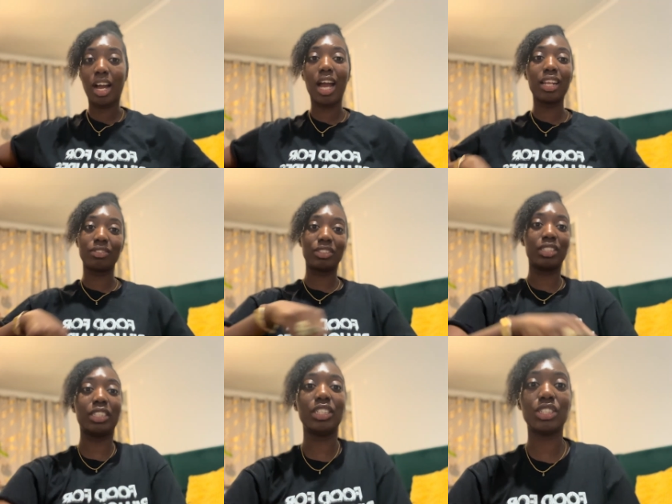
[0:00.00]
I love
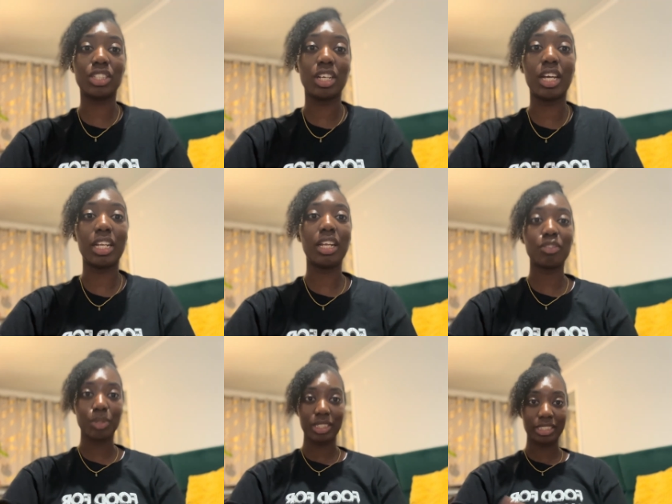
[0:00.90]
this t-shirt and I
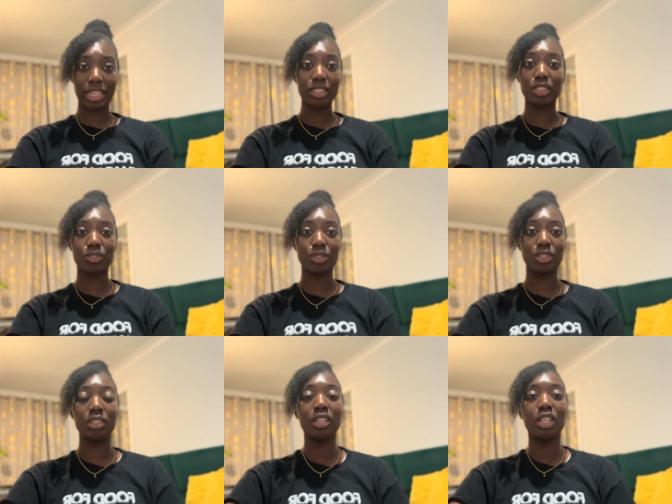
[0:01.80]
love what it stands
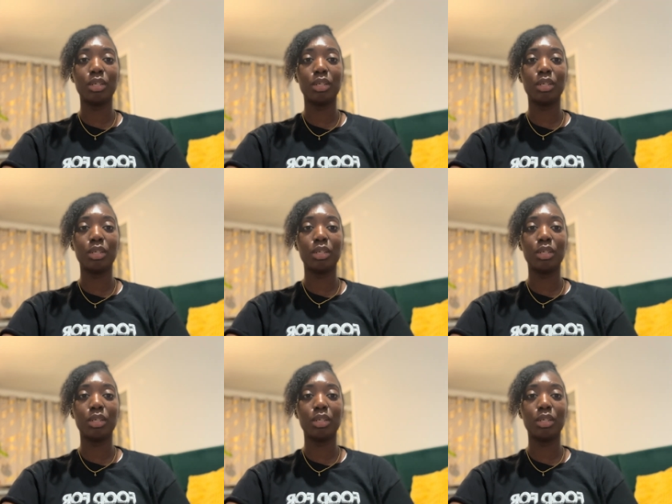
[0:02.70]
for,